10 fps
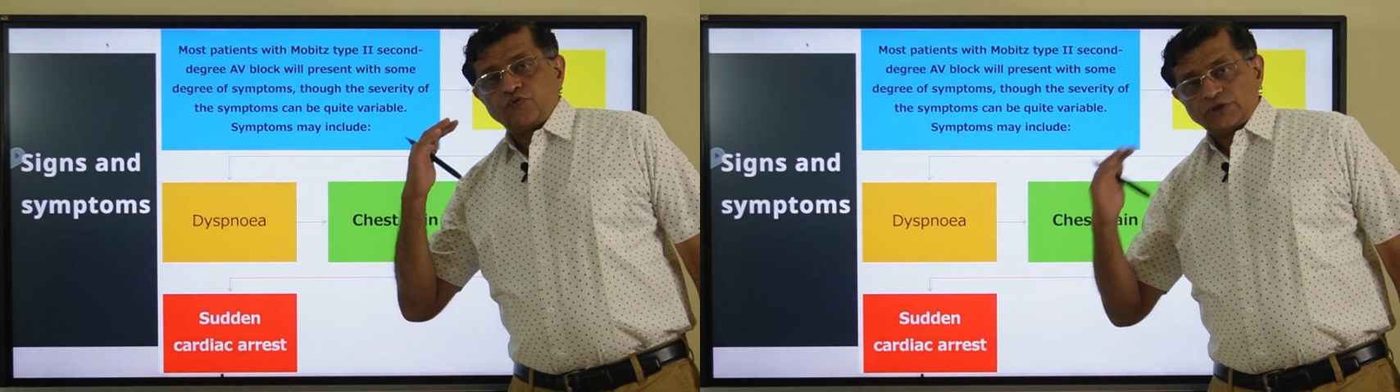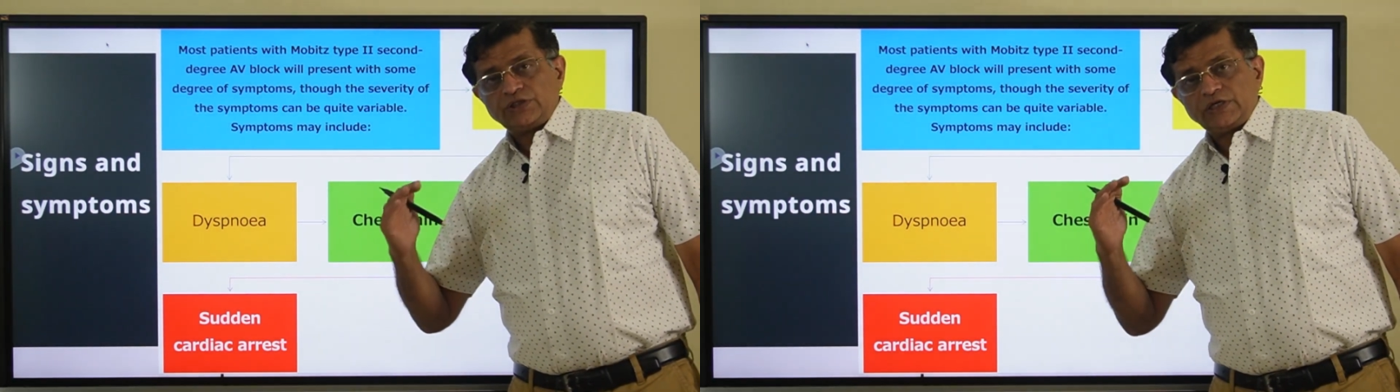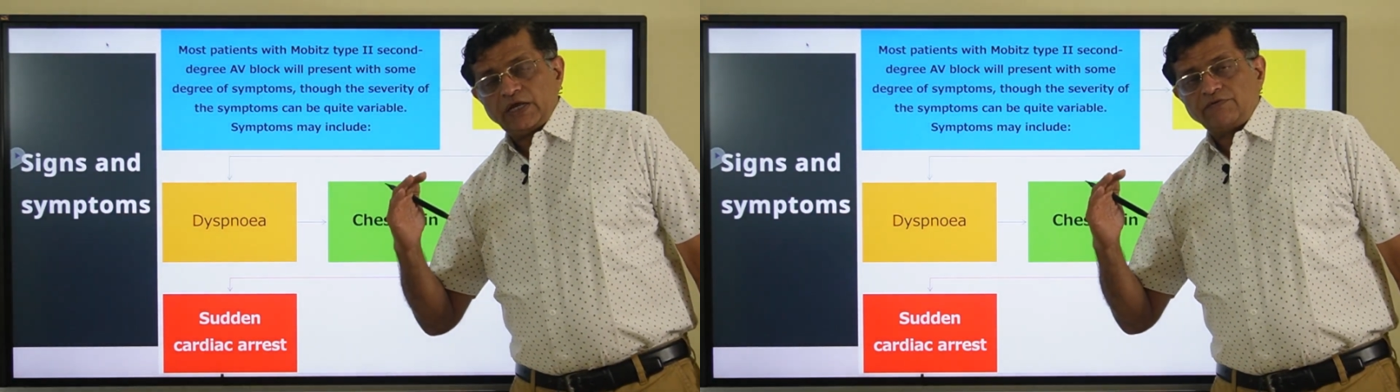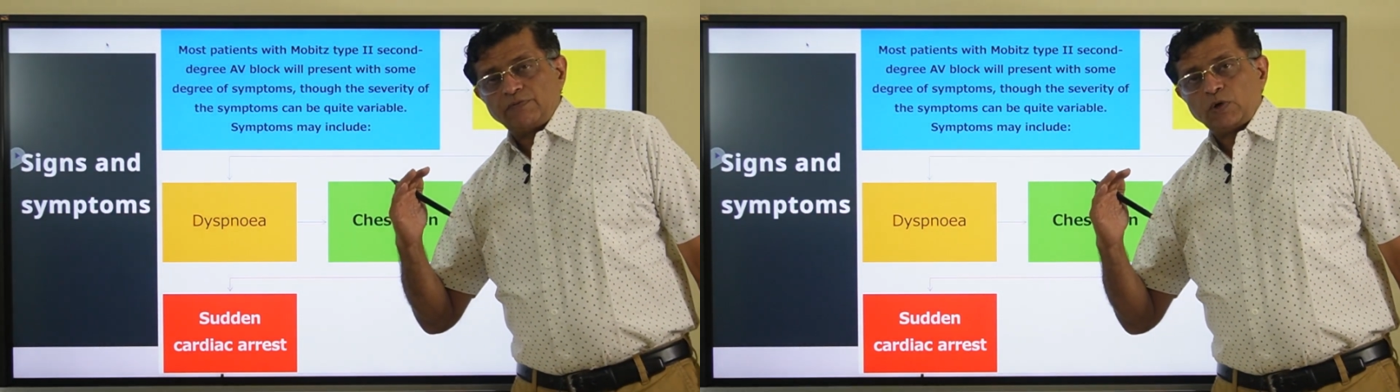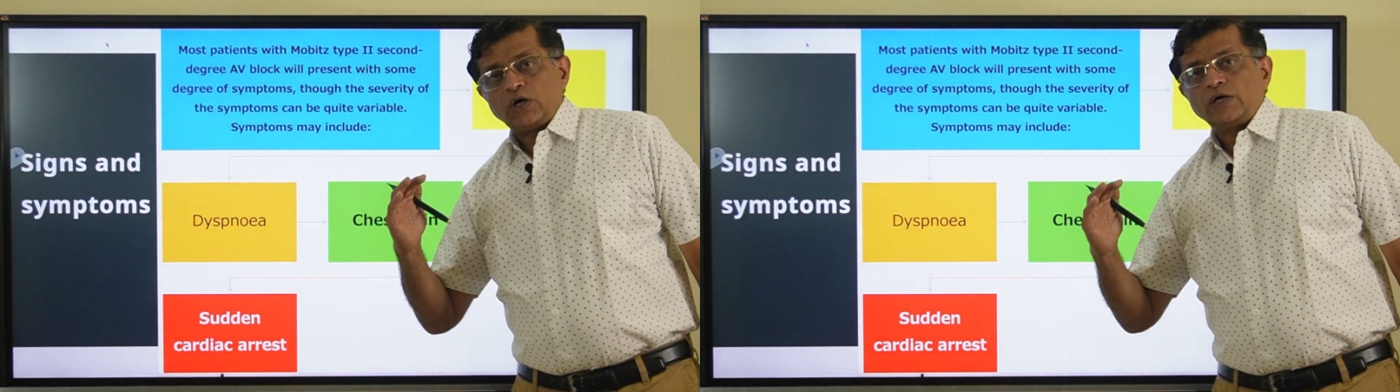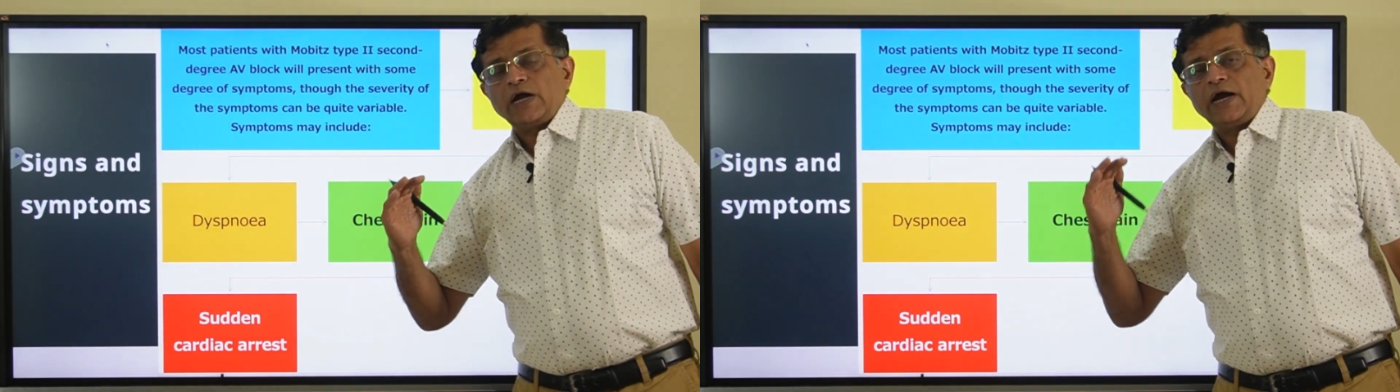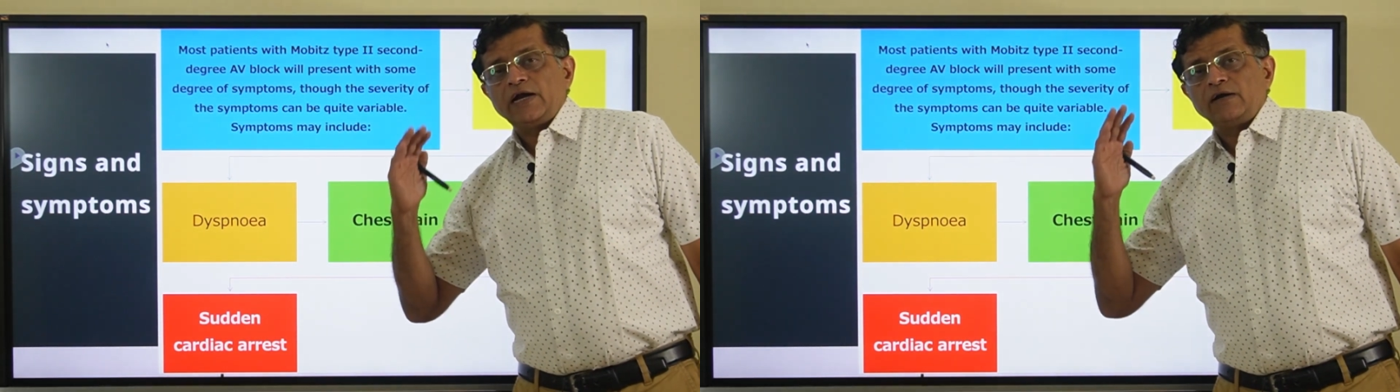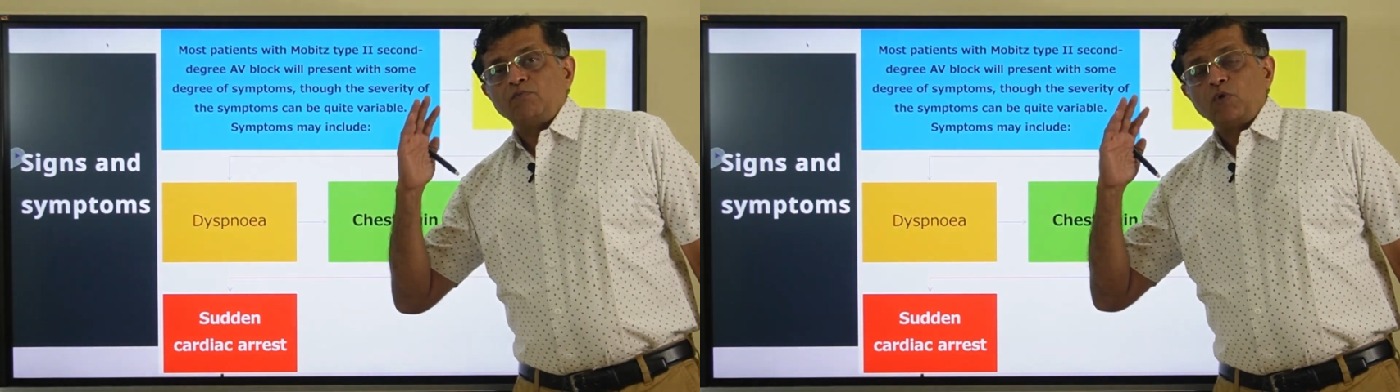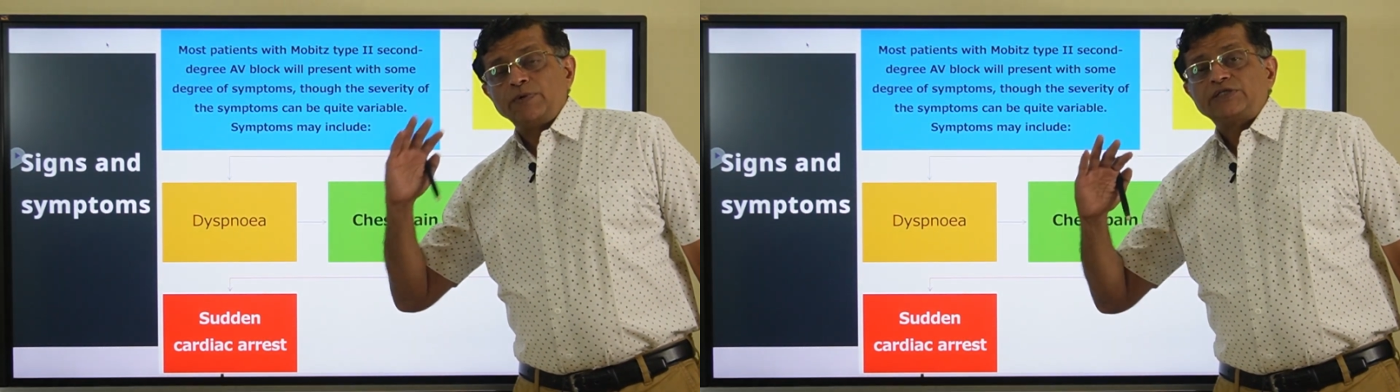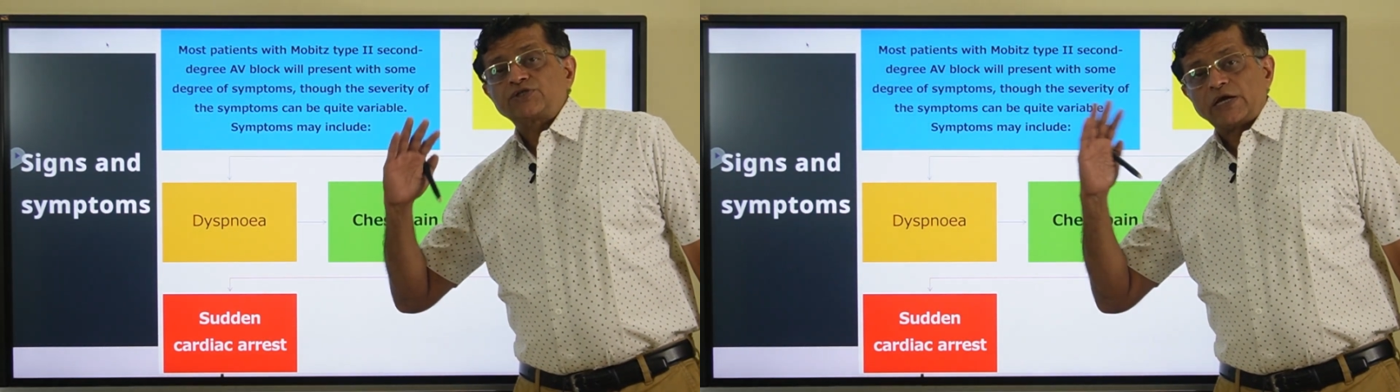first degree AV block and
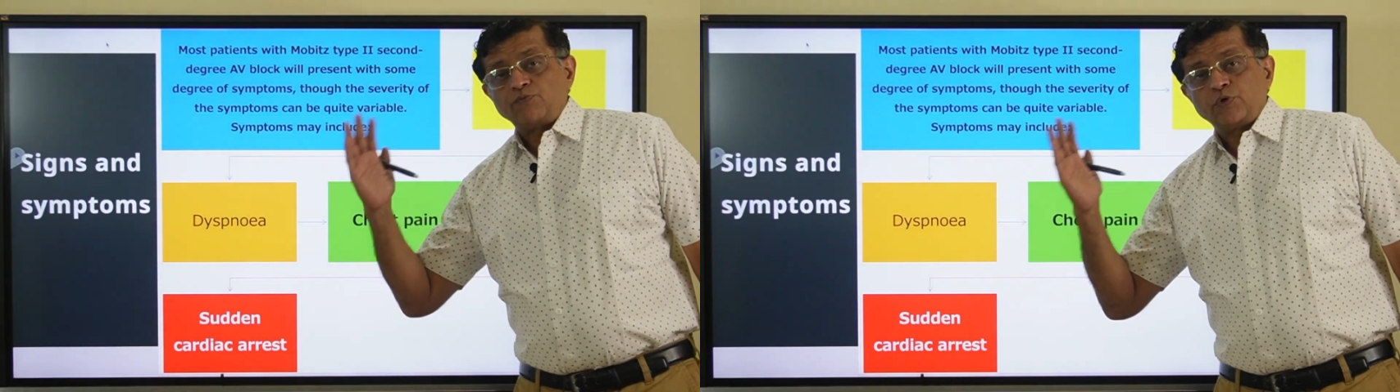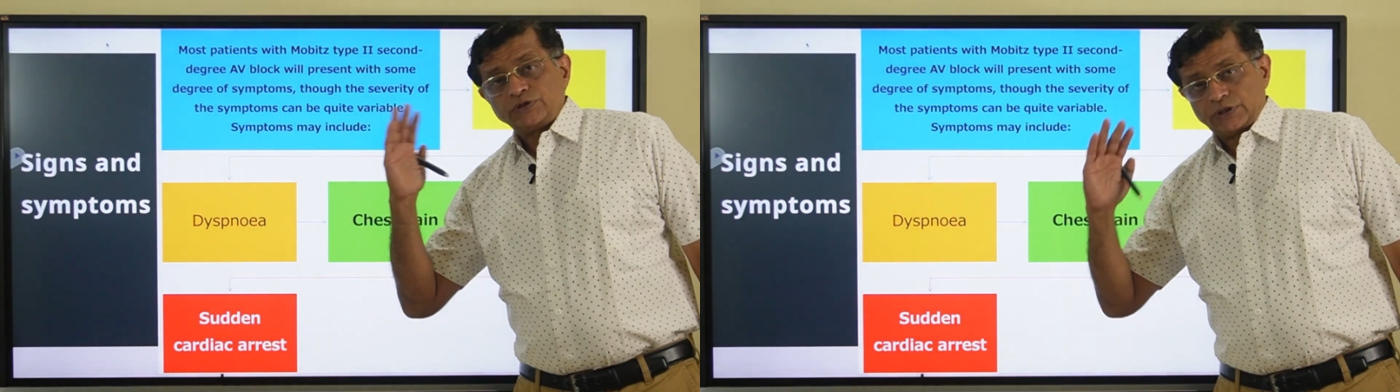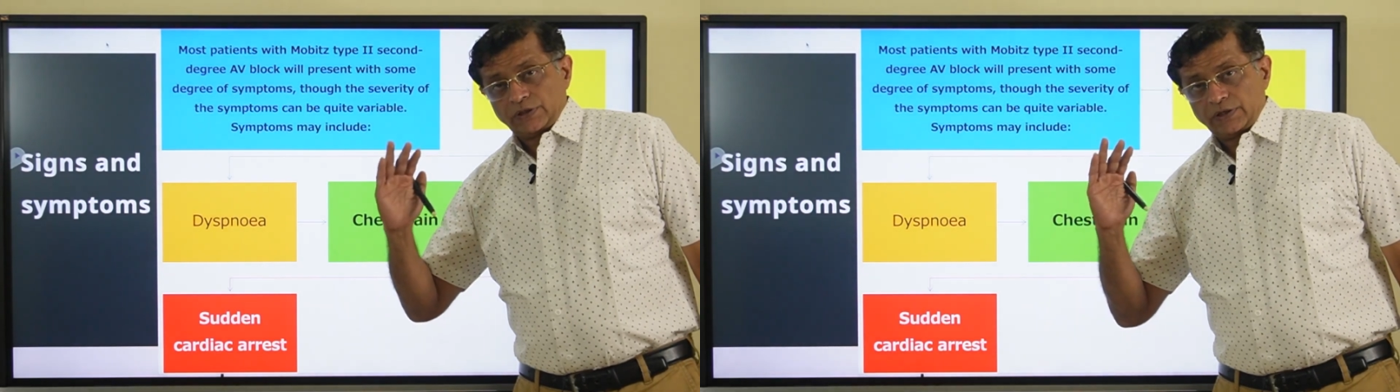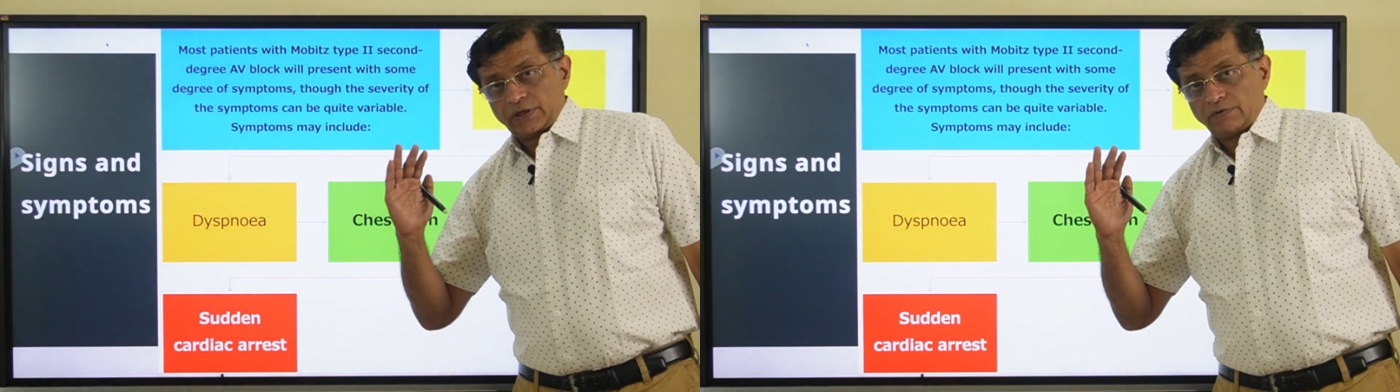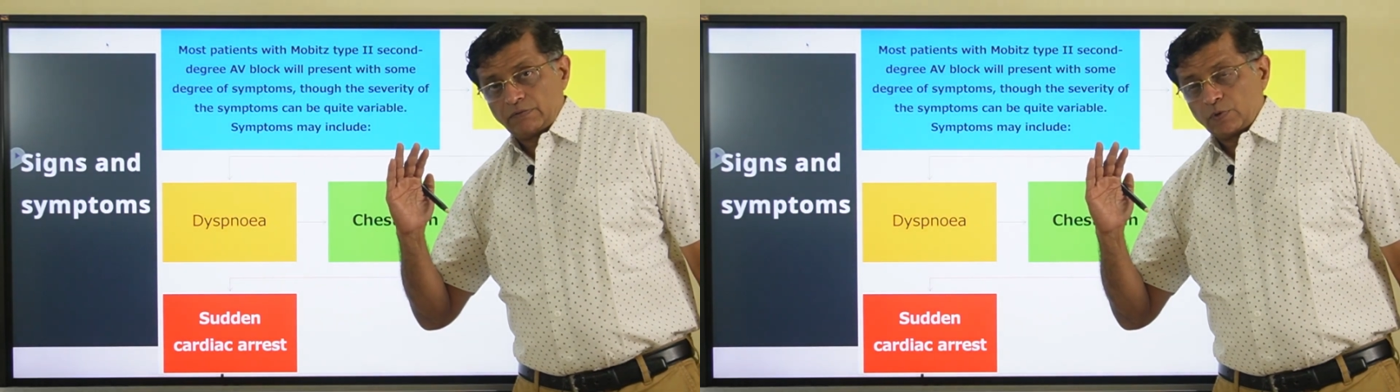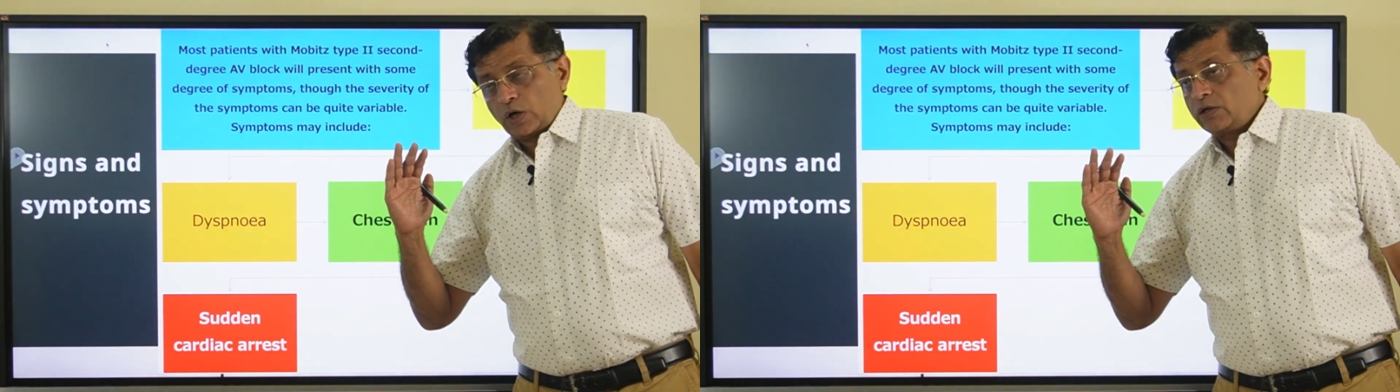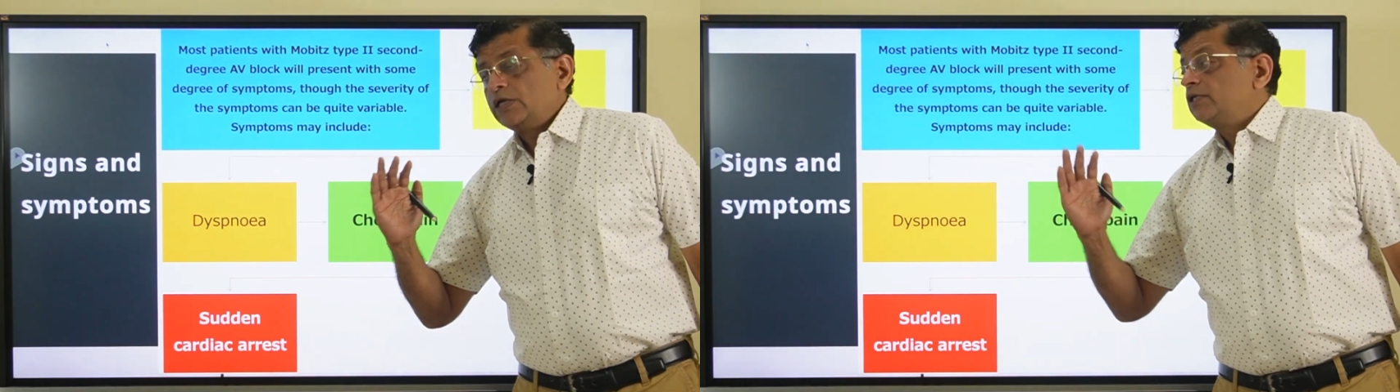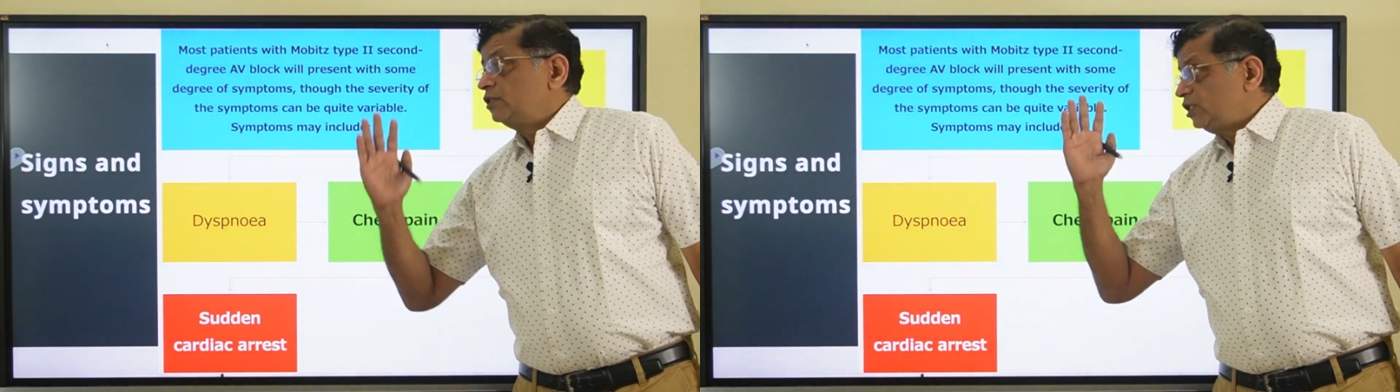Mobitz type 1 second degree AV block,